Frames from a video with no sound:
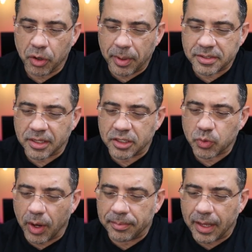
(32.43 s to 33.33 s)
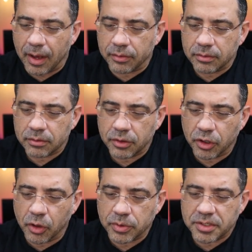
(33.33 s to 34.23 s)
gonna basically swipe down, you're
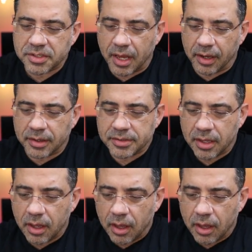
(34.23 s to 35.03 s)
gonna go into settings,